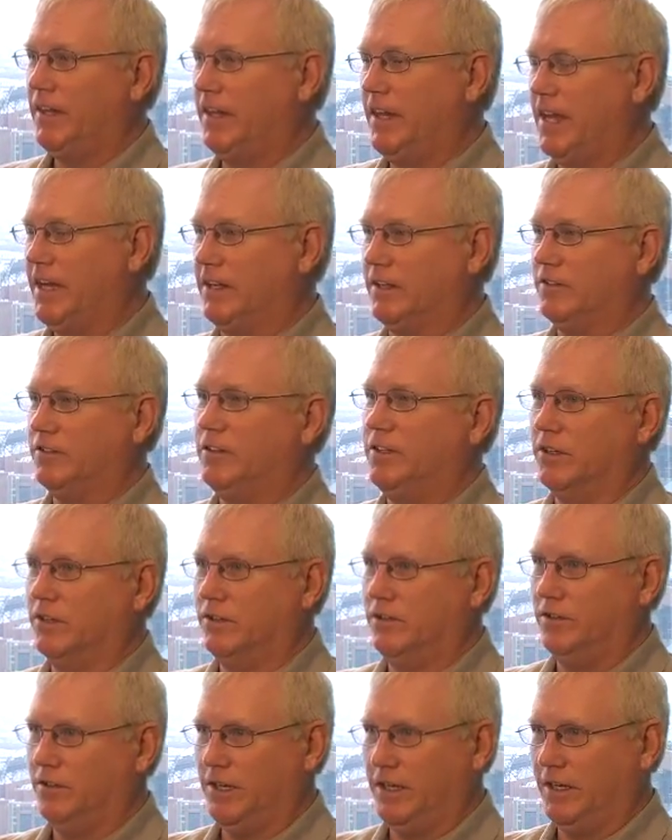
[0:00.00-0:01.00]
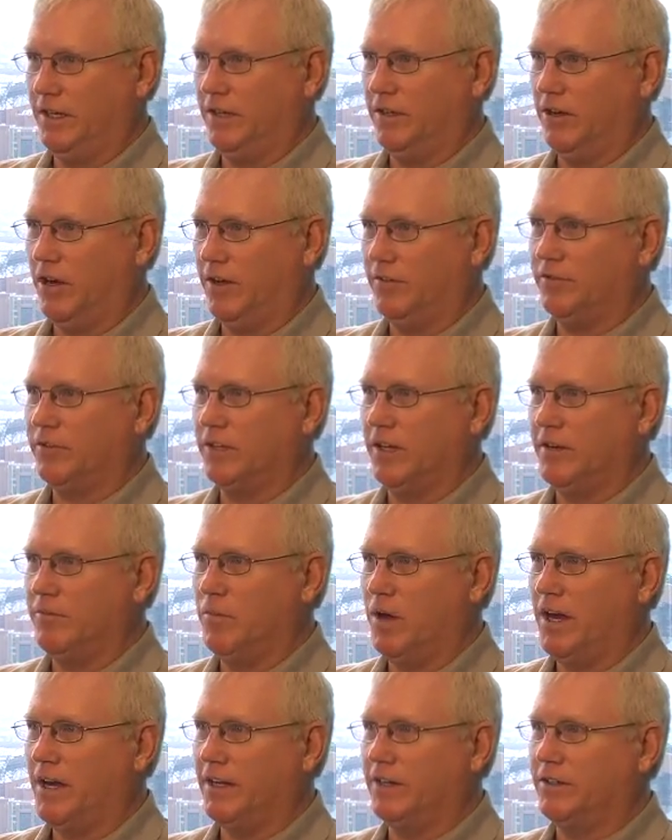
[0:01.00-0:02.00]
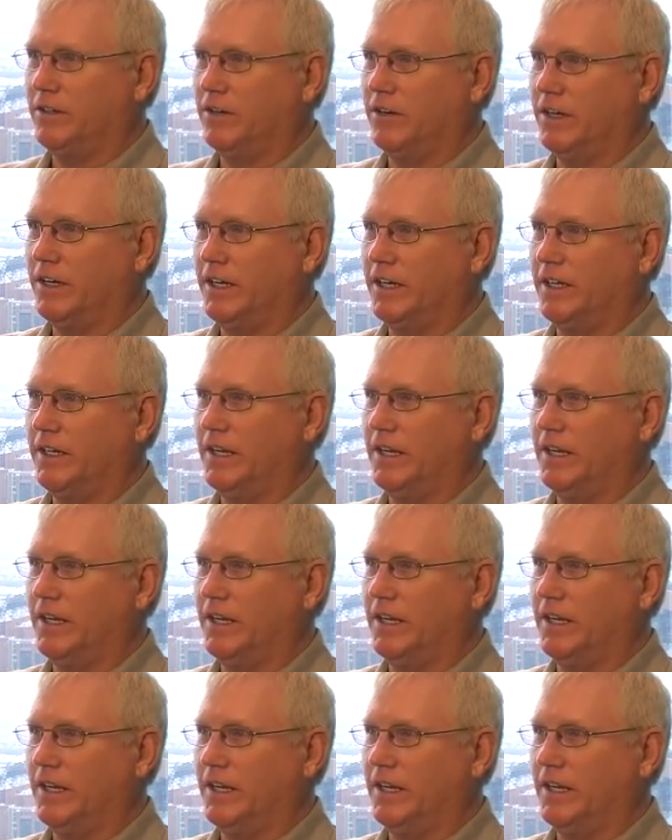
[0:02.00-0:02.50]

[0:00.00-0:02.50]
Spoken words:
they could still do the off-site monitoring